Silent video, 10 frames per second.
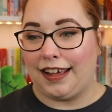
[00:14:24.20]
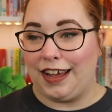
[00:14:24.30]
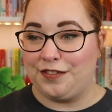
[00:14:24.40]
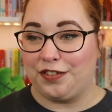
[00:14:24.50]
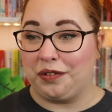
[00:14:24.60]

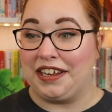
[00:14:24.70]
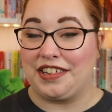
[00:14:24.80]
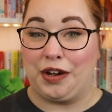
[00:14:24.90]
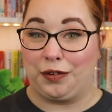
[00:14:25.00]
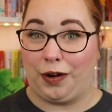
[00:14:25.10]
to
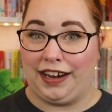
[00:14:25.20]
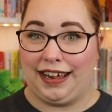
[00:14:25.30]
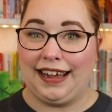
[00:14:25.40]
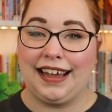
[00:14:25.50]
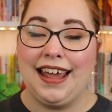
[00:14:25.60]
influence her
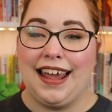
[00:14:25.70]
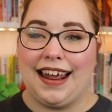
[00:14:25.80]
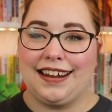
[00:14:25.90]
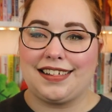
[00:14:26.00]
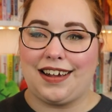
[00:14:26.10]
writing.
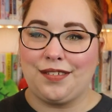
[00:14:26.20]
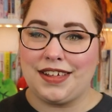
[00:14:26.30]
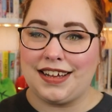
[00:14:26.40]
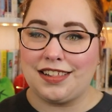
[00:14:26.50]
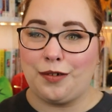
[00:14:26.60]
And it
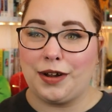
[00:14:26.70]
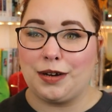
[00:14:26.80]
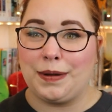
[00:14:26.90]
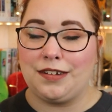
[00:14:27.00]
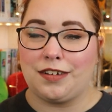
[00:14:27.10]
sounds like it's going
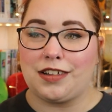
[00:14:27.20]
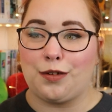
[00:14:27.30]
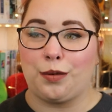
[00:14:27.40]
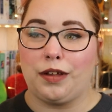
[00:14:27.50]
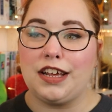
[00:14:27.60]
to be just
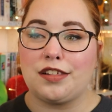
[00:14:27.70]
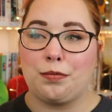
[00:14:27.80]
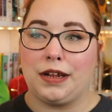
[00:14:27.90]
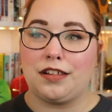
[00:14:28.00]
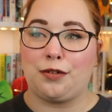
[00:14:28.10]
a really
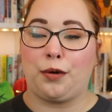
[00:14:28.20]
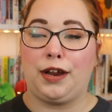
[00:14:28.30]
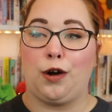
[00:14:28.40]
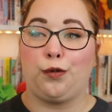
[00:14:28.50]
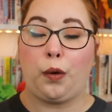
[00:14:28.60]
sweet
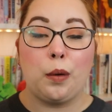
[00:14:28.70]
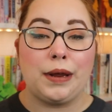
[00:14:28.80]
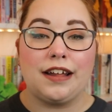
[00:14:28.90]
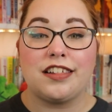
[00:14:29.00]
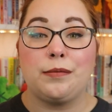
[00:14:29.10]
story of
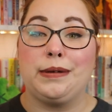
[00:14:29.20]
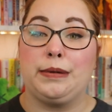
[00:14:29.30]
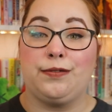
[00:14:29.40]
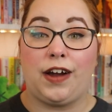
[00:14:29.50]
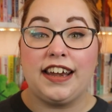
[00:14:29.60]
romance and
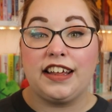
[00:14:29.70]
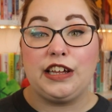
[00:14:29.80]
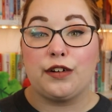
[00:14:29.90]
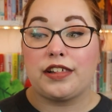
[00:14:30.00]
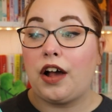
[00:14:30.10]
maybe finding
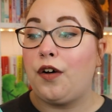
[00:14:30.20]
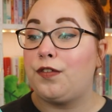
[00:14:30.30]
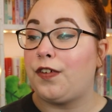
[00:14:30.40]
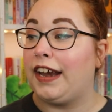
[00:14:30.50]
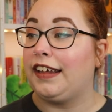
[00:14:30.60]

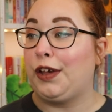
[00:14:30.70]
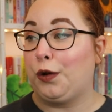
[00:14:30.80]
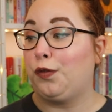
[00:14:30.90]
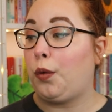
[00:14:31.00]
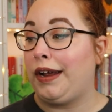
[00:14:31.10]
yourself, finding
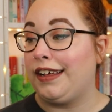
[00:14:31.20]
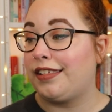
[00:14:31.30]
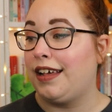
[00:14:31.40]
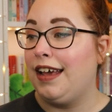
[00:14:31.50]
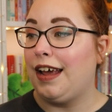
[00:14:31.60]
your
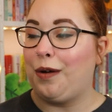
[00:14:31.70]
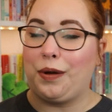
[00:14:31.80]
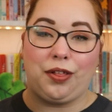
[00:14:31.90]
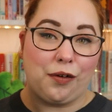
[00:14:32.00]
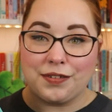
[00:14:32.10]
voice, and
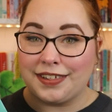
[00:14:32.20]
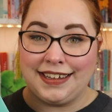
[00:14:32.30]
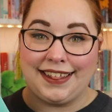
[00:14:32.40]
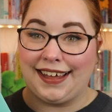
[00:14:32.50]
we love to see